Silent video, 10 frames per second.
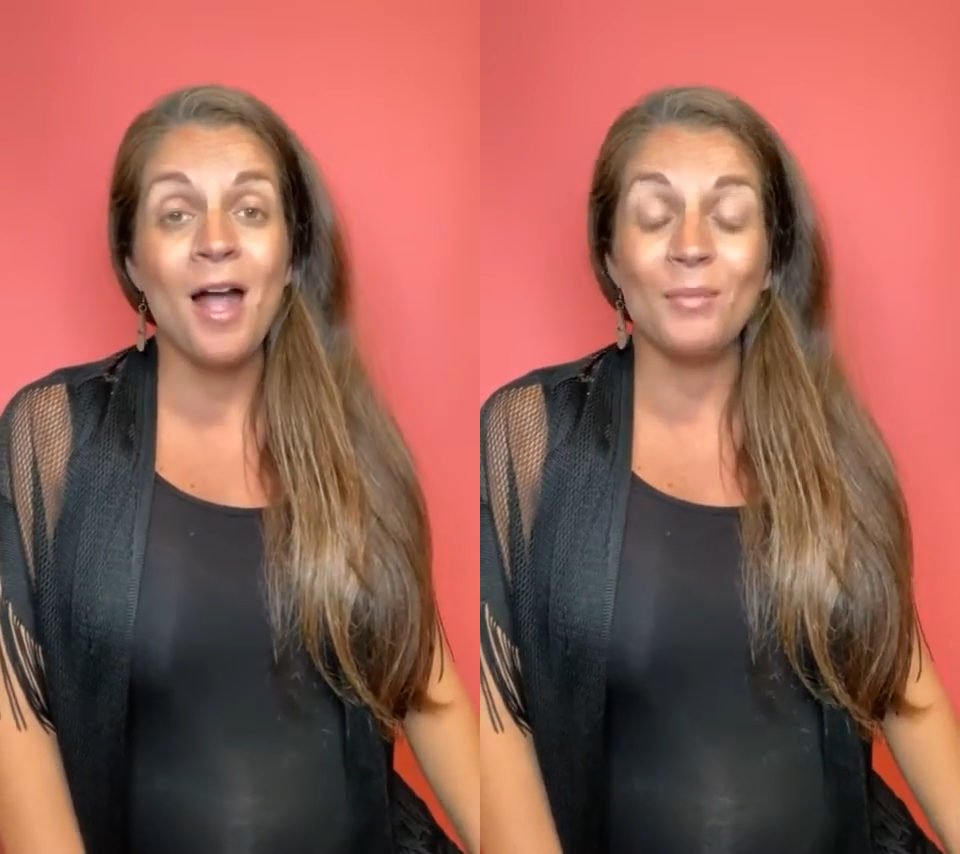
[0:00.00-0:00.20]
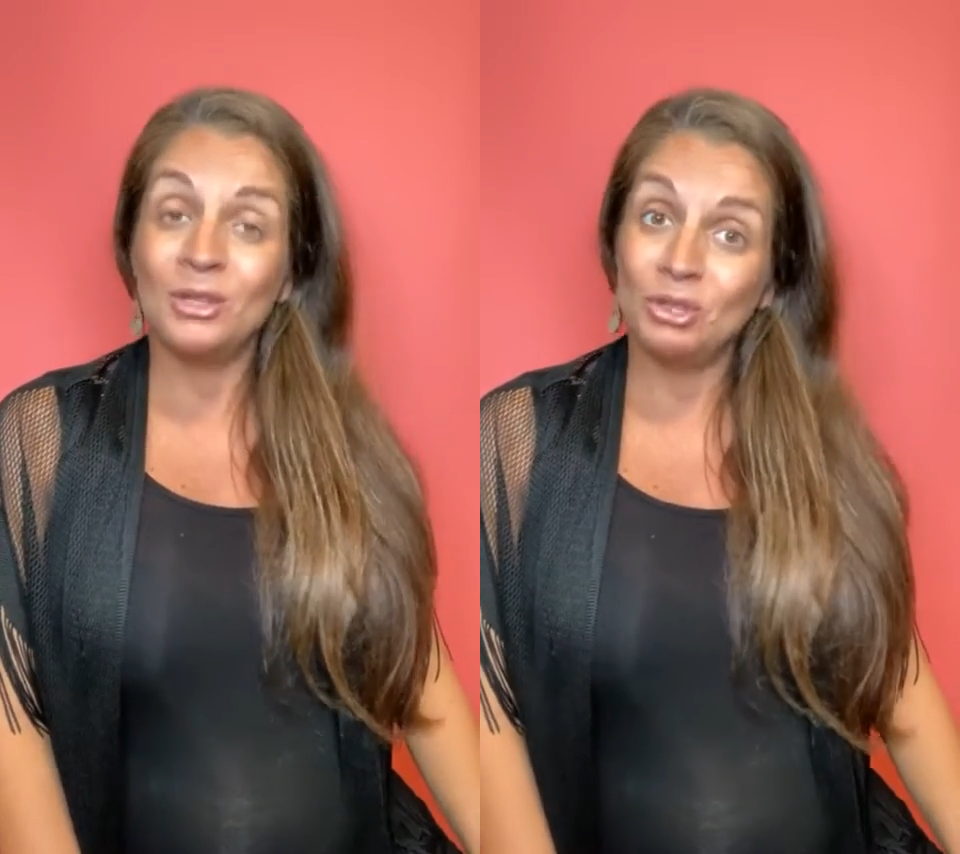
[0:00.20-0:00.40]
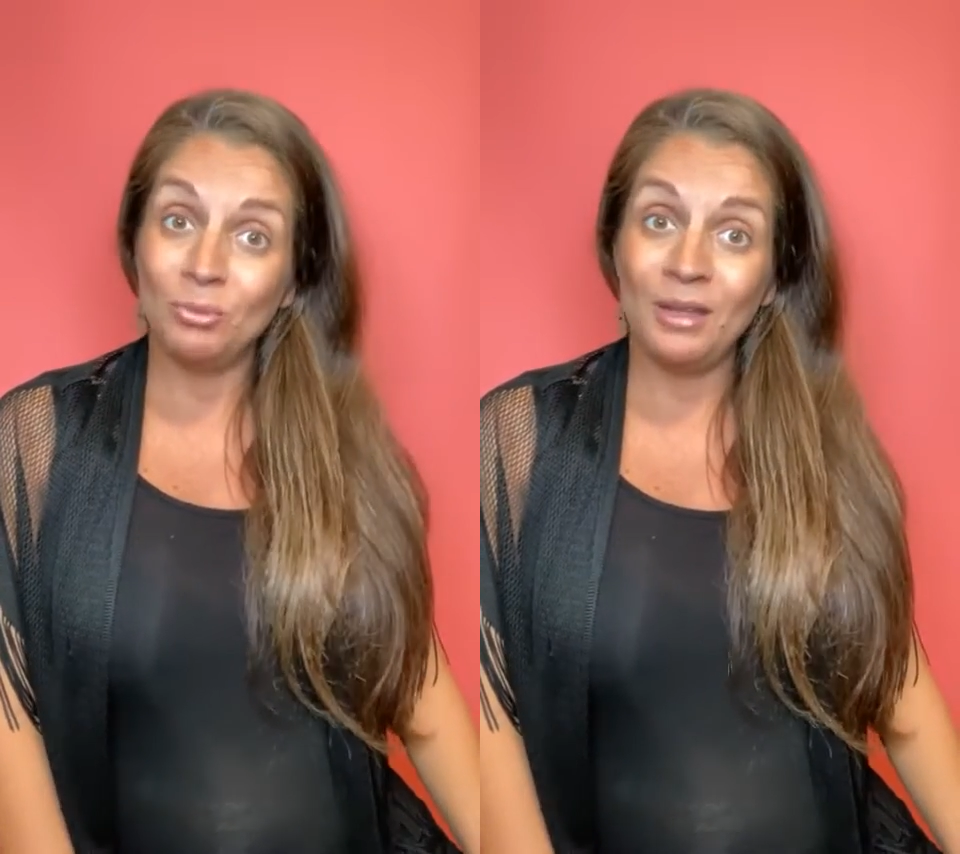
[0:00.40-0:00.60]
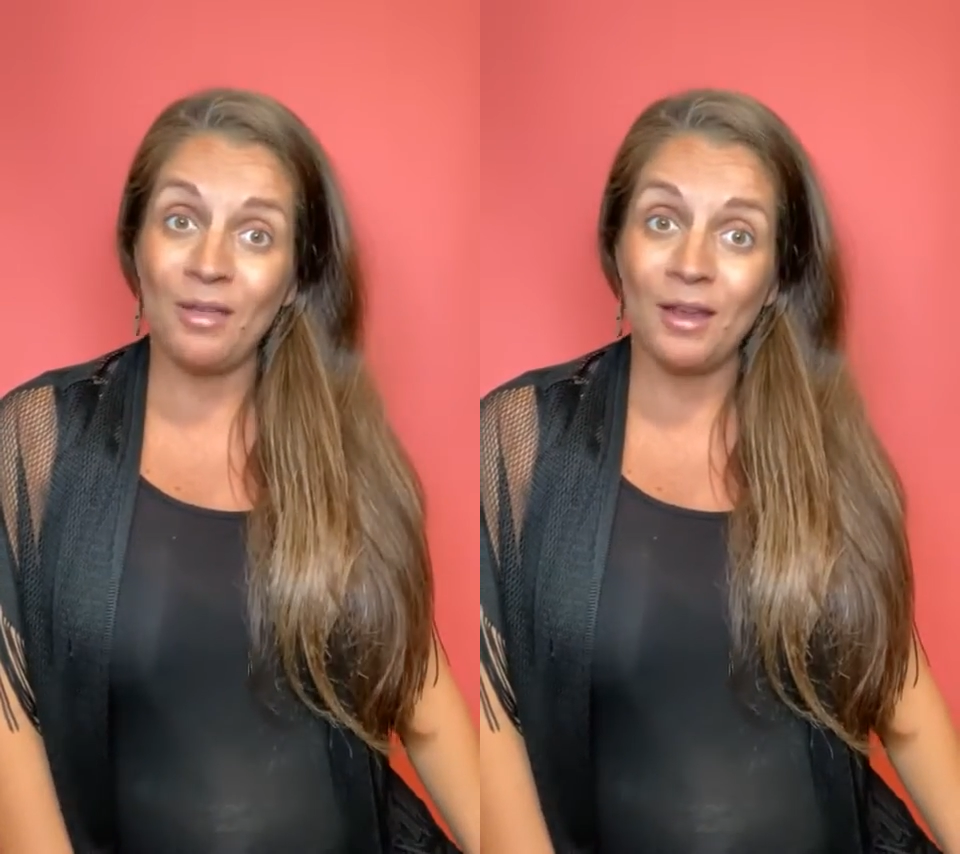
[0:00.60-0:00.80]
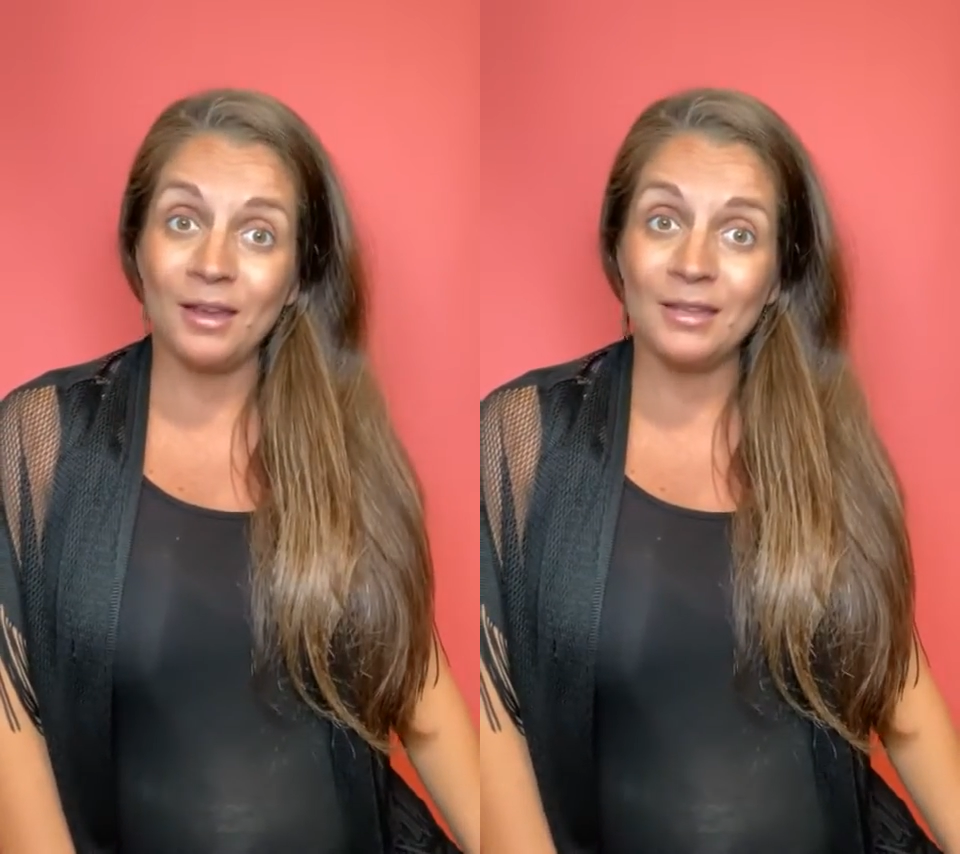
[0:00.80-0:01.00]
I'm assuming
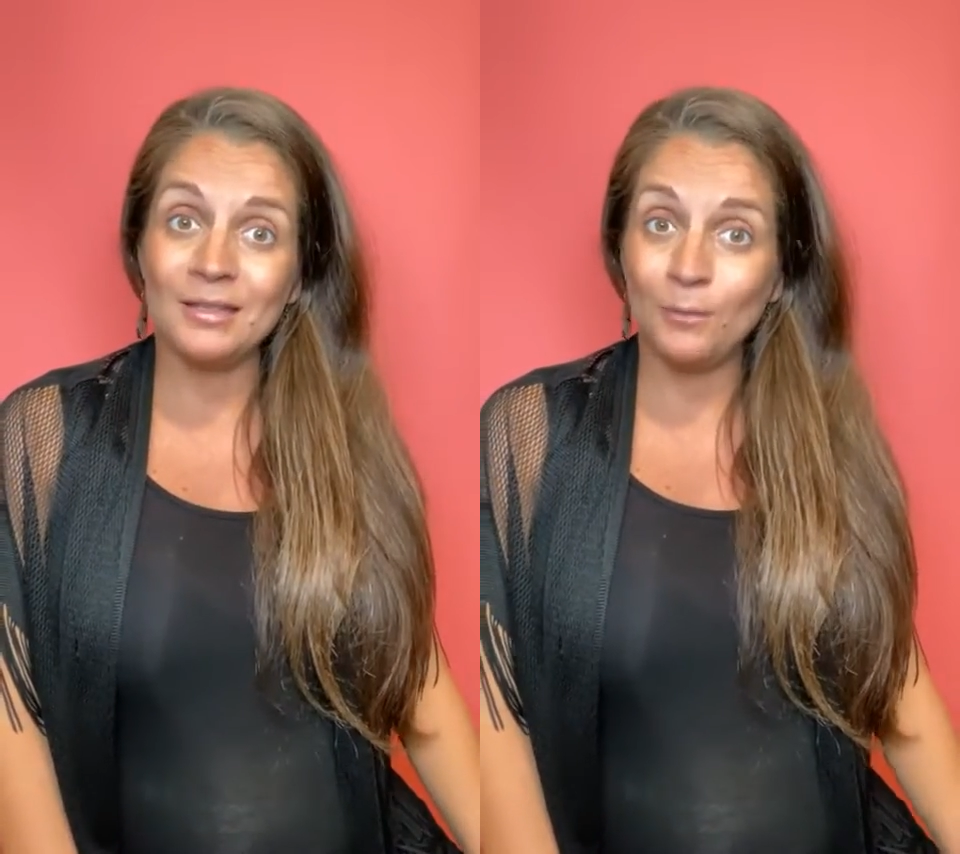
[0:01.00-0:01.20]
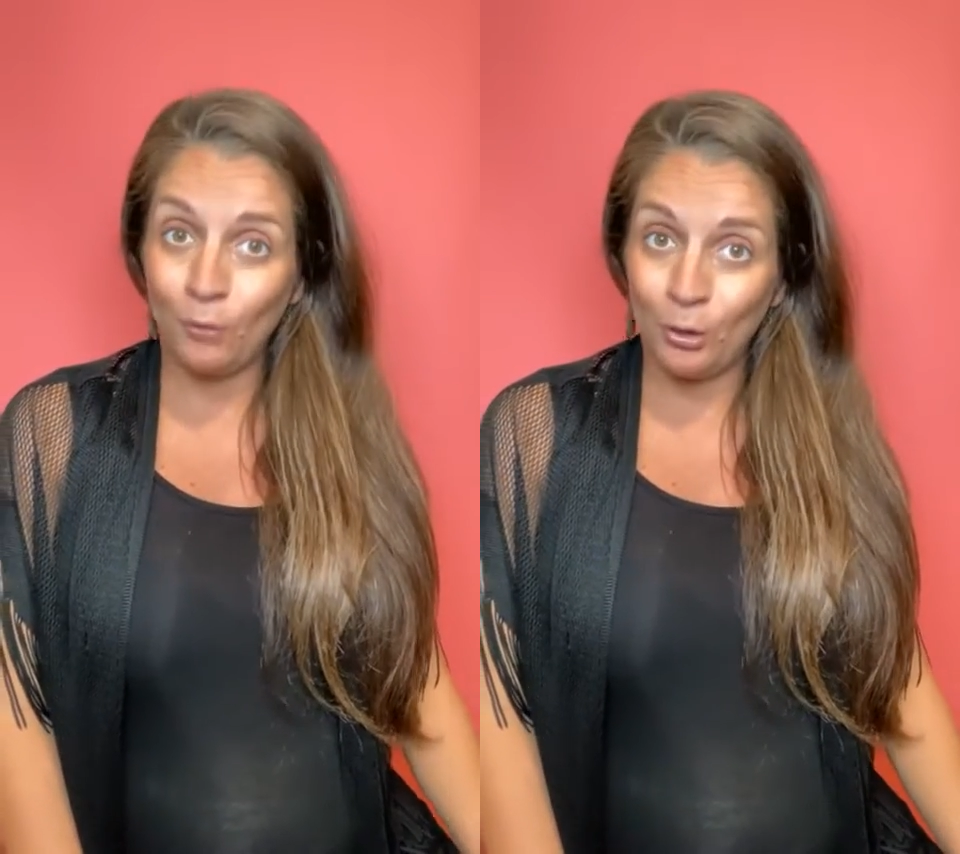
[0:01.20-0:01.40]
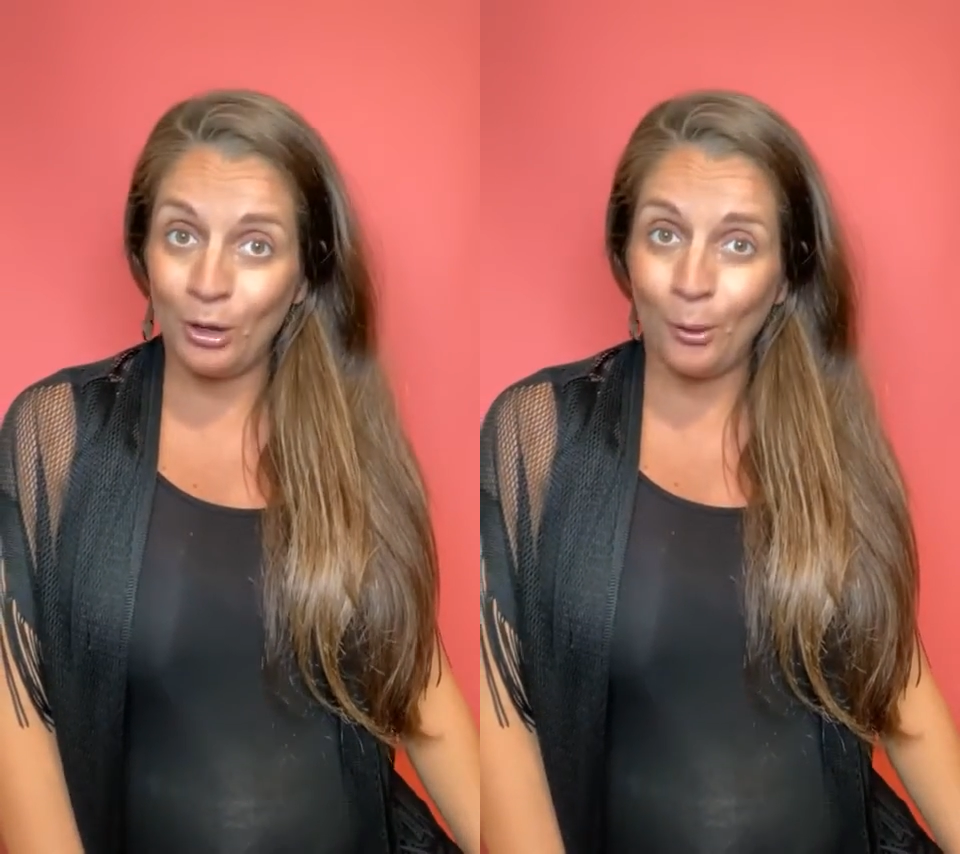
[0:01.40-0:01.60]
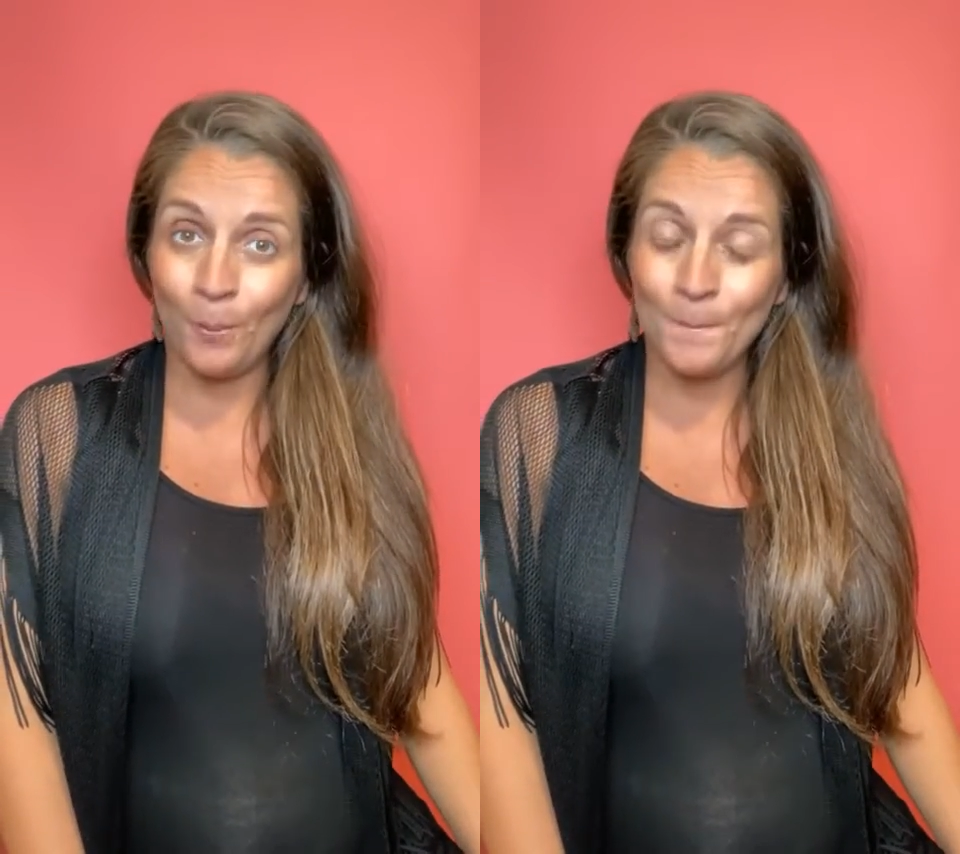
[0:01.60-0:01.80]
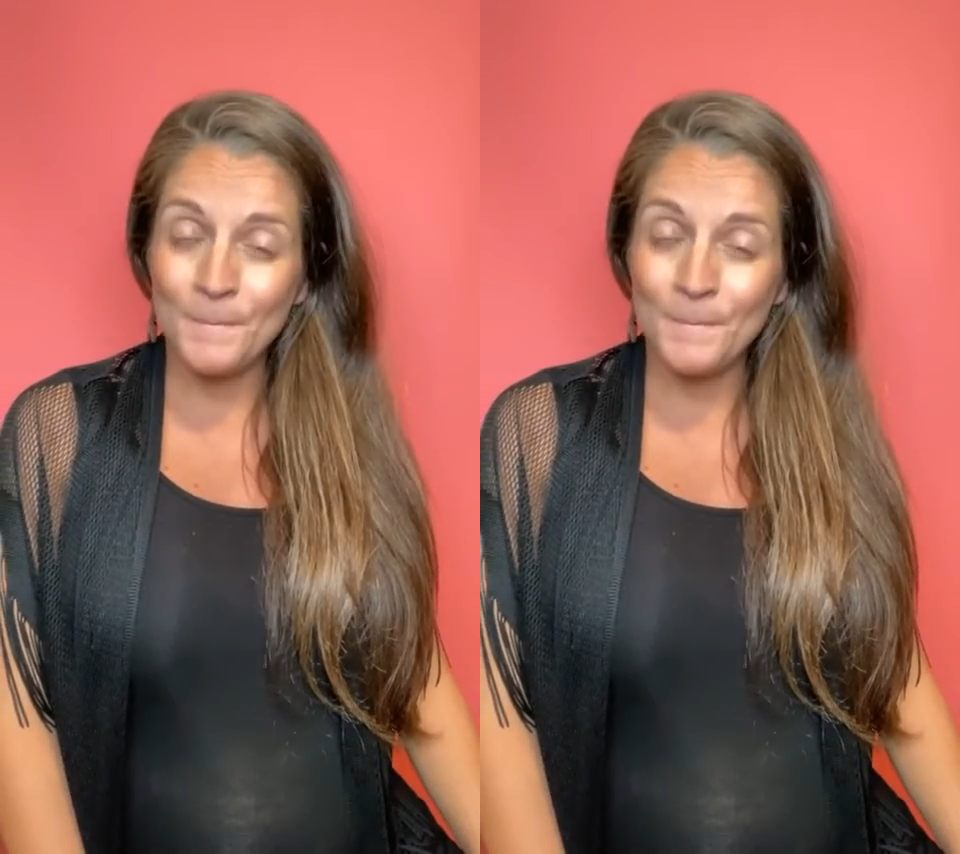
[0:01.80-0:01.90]
that it is if you're here,